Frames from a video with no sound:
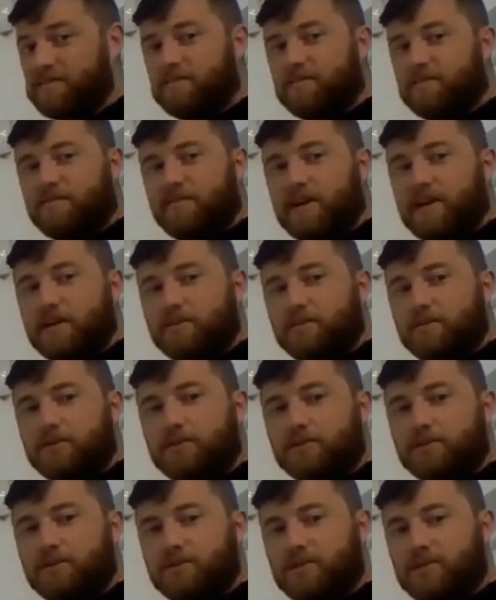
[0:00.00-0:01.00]
Fairly
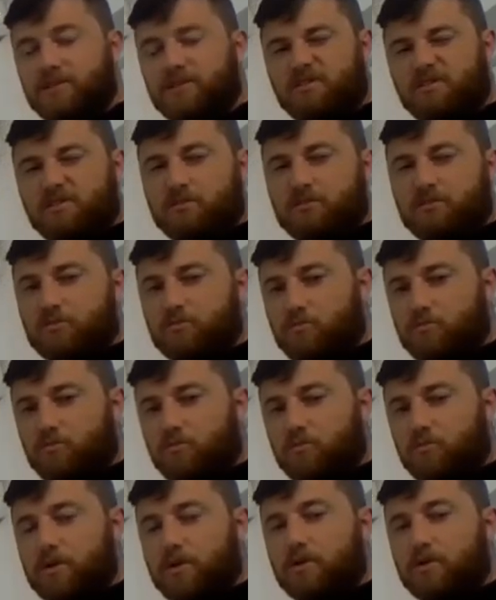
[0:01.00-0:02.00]
reductionist,
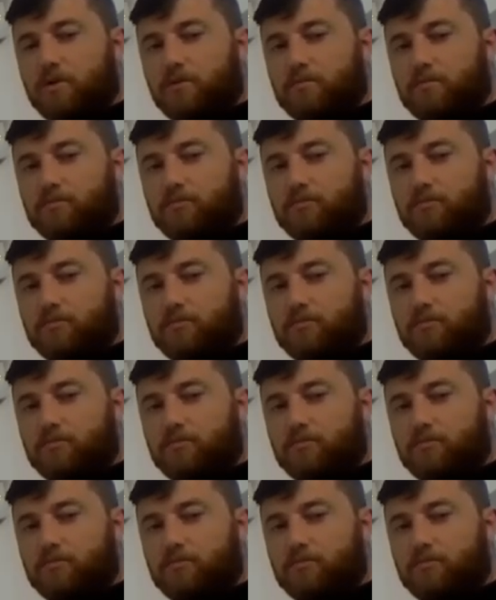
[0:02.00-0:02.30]
not